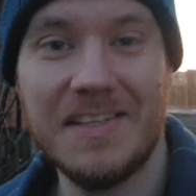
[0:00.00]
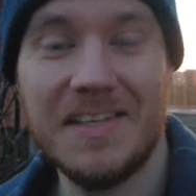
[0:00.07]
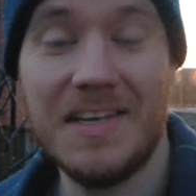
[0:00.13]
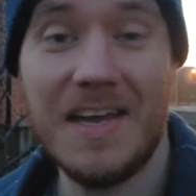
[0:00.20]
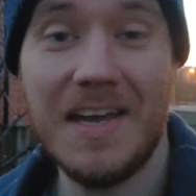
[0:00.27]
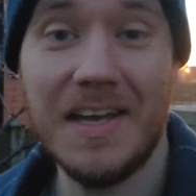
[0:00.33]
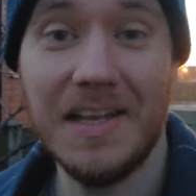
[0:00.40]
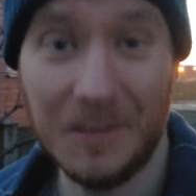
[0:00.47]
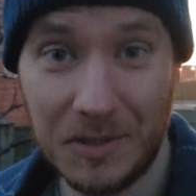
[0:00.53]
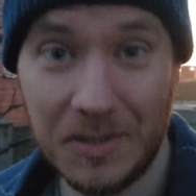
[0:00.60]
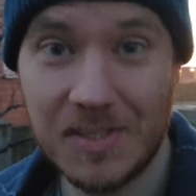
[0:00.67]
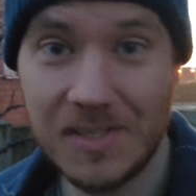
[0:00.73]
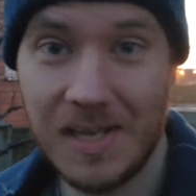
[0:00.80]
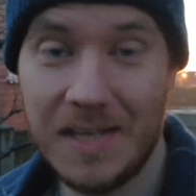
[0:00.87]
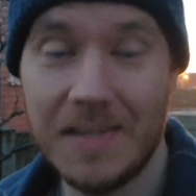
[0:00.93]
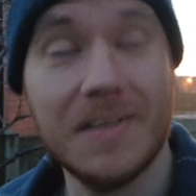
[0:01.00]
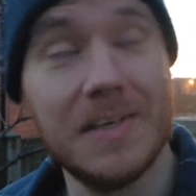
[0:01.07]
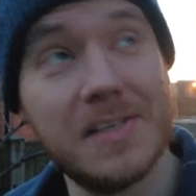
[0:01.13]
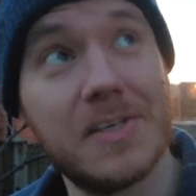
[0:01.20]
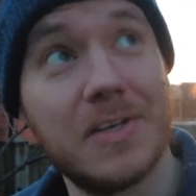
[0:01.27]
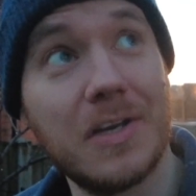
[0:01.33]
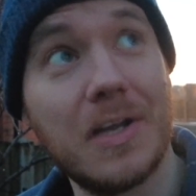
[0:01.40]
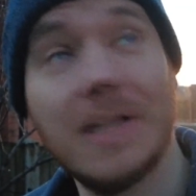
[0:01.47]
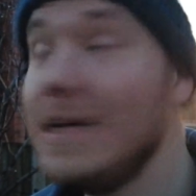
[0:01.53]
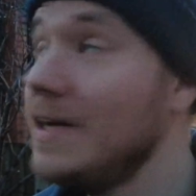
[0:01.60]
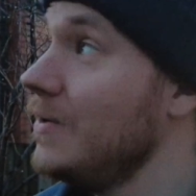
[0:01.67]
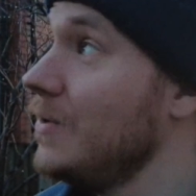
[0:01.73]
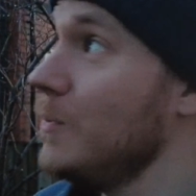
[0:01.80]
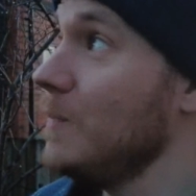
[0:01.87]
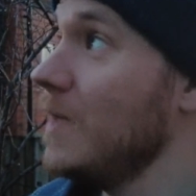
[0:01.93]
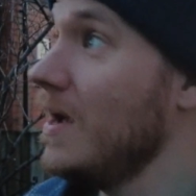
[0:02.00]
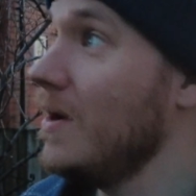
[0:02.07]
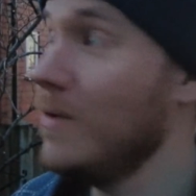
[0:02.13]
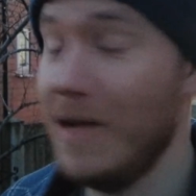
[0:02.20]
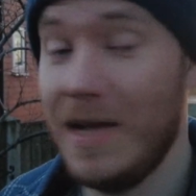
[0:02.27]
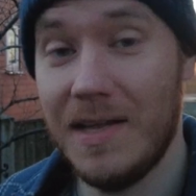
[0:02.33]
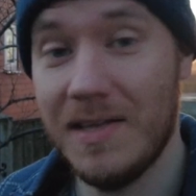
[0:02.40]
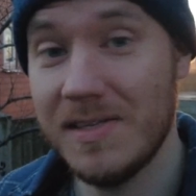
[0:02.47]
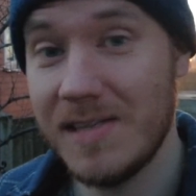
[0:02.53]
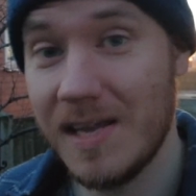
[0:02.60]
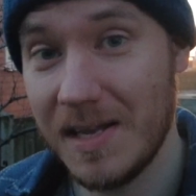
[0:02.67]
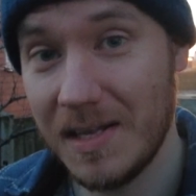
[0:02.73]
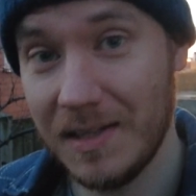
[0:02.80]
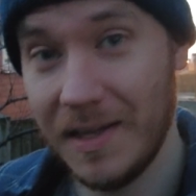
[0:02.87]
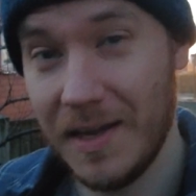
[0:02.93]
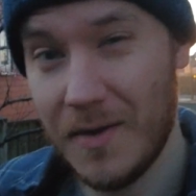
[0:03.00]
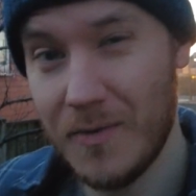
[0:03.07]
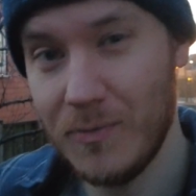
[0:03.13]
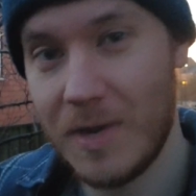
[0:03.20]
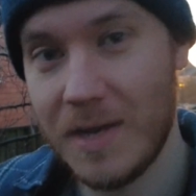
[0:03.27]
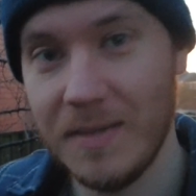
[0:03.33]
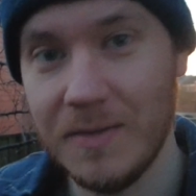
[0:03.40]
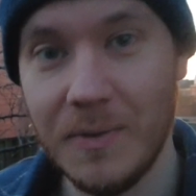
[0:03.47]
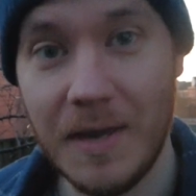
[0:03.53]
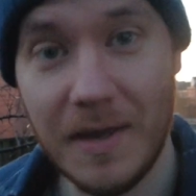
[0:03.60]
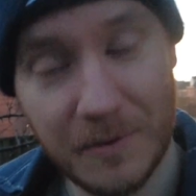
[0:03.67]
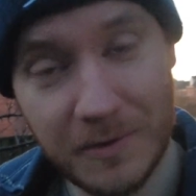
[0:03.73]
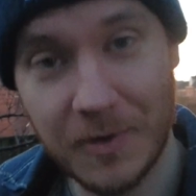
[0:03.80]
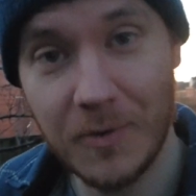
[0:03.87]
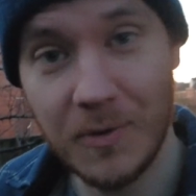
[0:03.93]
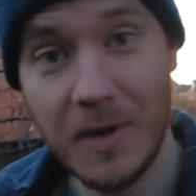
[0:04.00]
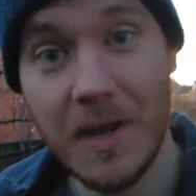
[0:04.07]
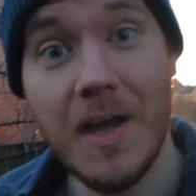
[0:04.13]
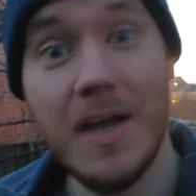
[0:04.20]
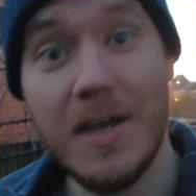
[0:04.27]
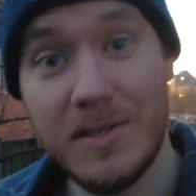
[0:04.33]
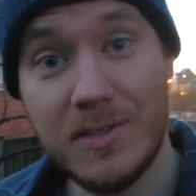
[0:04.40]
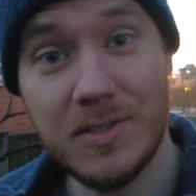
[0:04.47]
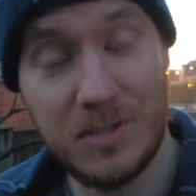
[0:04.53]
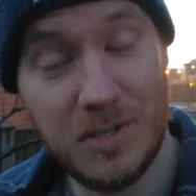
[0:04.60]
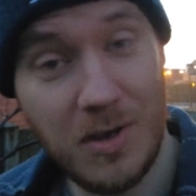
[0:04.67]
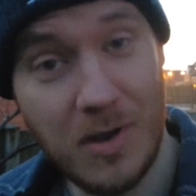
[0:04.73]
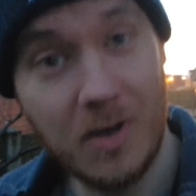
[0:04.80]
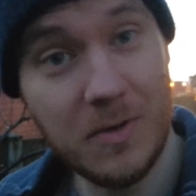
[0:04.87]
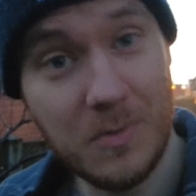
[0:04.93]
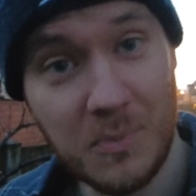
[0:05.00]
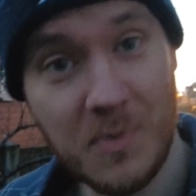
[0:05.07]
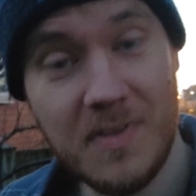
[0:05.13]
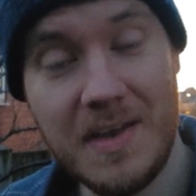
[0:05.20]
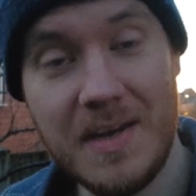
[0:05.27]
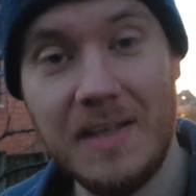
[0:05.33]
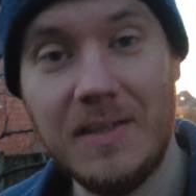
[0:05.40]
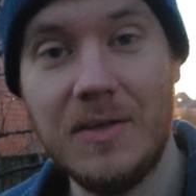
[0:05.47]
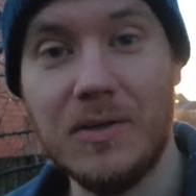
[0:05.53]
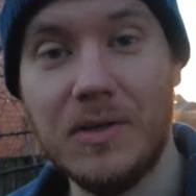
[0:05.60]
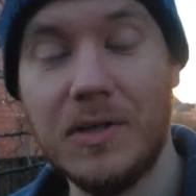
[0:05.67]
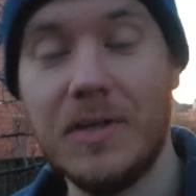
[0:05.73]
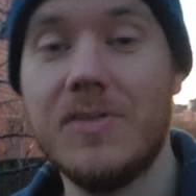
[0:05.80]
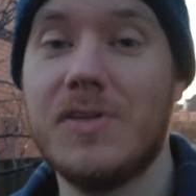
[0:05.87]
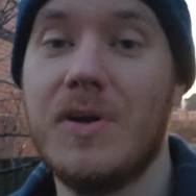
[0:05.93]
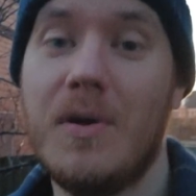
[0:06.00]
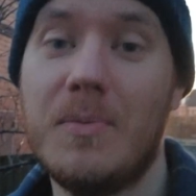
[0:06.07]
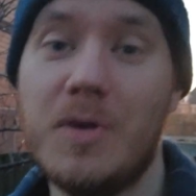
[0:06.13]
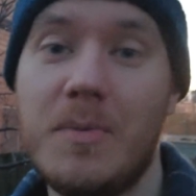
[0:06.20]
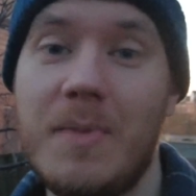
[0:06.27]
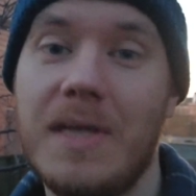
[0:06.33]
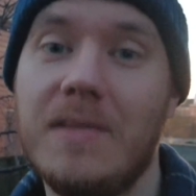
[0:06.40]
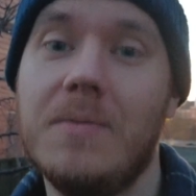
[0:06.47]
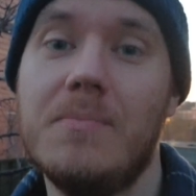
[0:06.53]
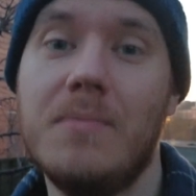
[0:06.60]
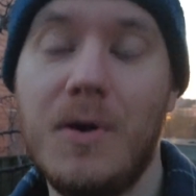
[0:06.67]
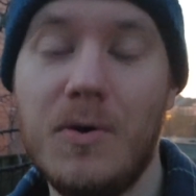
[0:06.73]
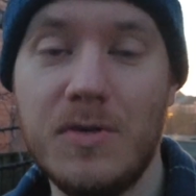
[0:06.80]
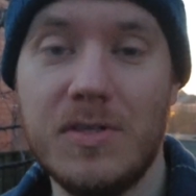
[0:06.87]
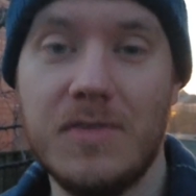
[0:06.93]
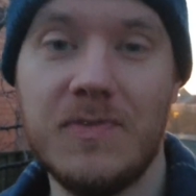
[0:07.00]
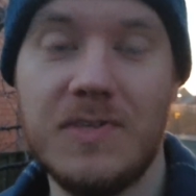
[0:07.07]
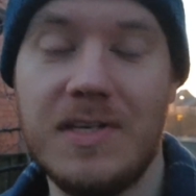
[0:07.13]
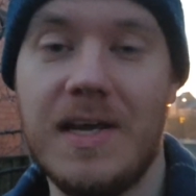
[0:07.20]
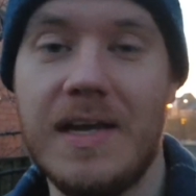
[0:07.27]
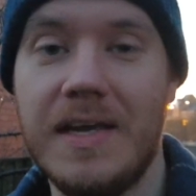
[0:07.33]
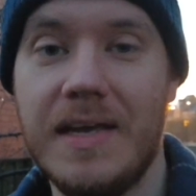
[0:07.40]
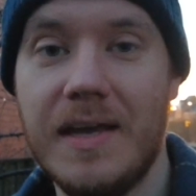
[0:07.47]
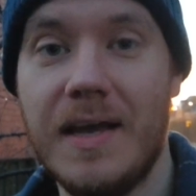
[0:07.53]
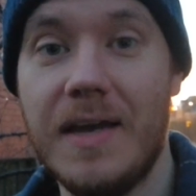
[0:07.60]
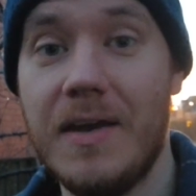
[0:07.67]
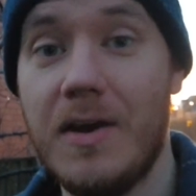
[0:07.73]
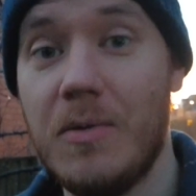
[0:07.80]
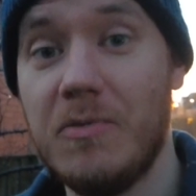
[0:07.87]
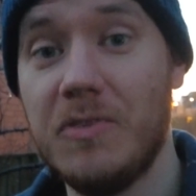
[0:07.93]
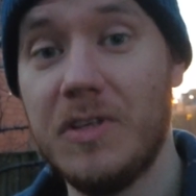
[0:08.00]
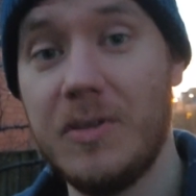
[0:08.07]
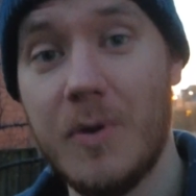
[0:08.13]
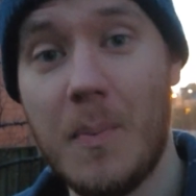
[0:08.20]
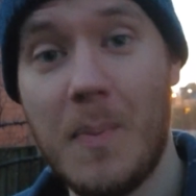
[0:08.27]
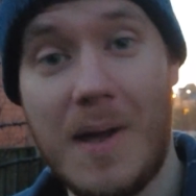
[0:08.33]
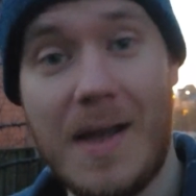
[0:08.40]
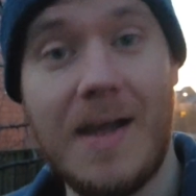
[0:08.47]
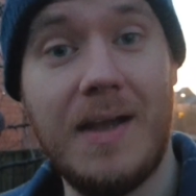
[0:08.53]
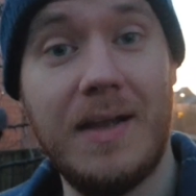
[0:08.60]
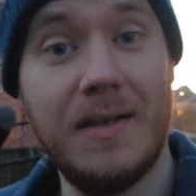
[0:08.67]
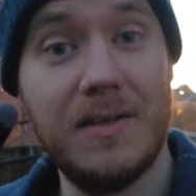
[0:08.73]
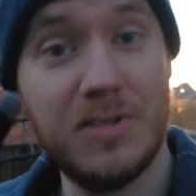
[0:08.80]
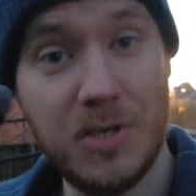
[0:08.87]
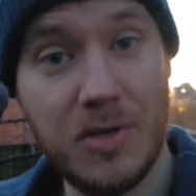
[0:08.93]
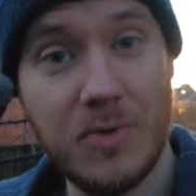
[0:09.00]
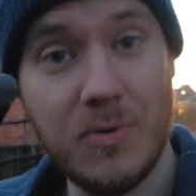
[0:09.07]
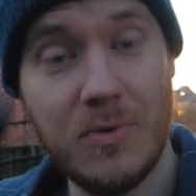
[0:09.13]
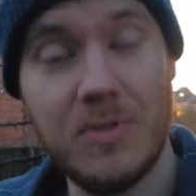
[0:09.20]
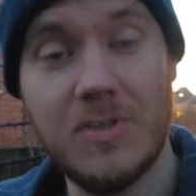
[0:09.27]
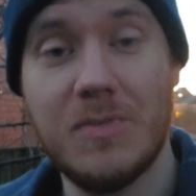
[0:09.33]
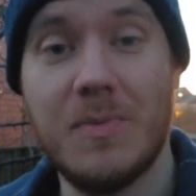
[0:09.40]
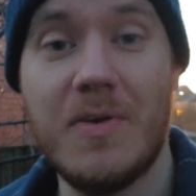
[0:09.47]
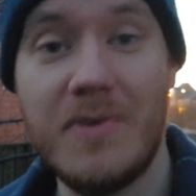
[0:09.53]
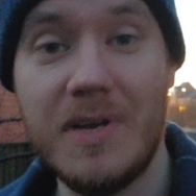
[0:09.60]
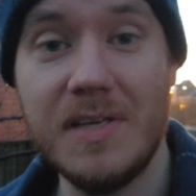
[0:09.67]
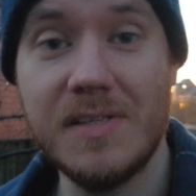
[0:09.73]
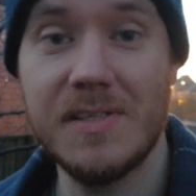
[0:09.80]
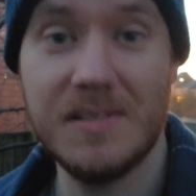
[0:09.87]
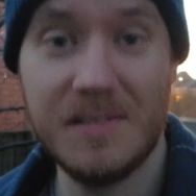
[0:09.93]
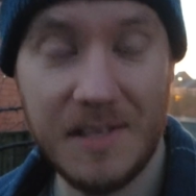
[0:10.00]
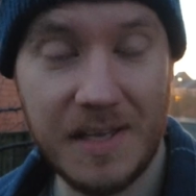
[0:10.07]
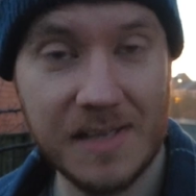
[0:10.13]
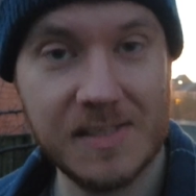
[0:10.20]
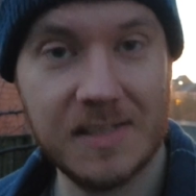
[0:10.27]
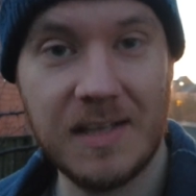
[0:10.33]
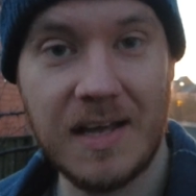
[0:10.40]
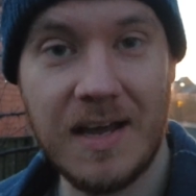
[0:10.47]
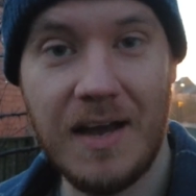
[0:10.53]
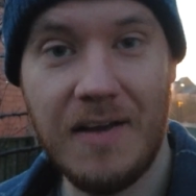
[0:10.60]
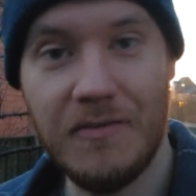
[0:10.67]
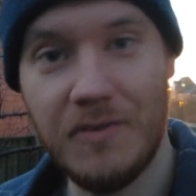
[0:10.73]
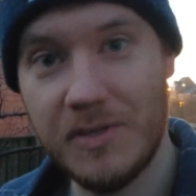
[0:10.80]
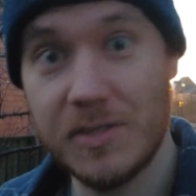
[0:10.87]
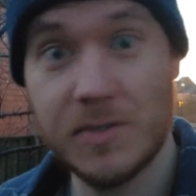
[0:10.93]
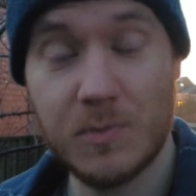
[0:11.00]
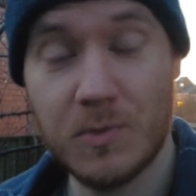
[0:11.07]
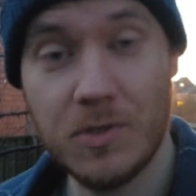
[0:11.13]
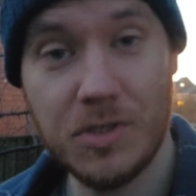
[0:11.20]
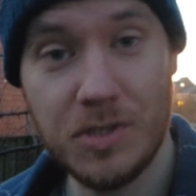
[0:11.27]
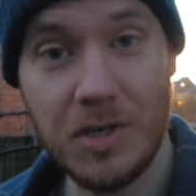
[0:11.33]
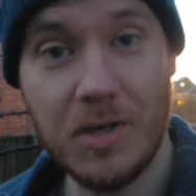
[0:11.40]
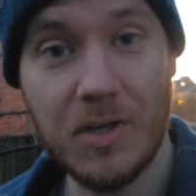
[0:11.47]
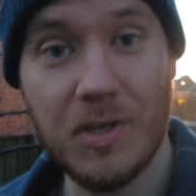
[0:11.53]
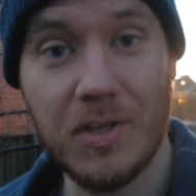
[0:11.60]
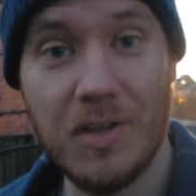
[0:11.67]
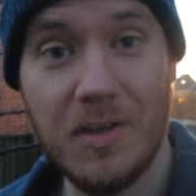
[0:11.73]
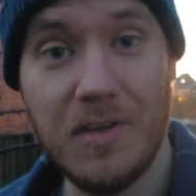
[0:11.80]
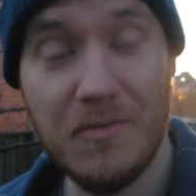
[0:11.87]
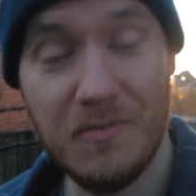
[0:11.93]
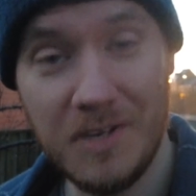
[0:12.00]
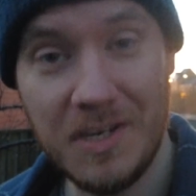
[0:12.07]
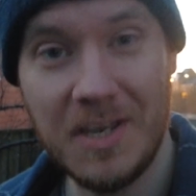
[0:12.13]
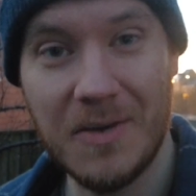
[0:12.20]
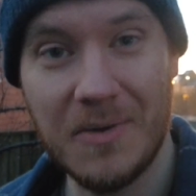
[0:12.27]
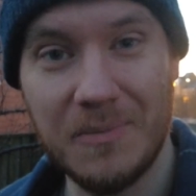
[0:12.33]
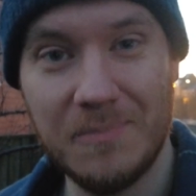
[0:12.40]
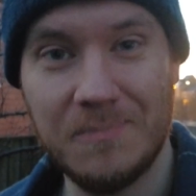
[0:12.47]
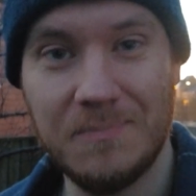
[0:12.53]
to the day, it looks set that it's going to clear up now and stay clear right the way through to dawn with any luck. So I'm going to make the most of tonight and hopefully do a part two to my recent D S L R versus one shot colour video.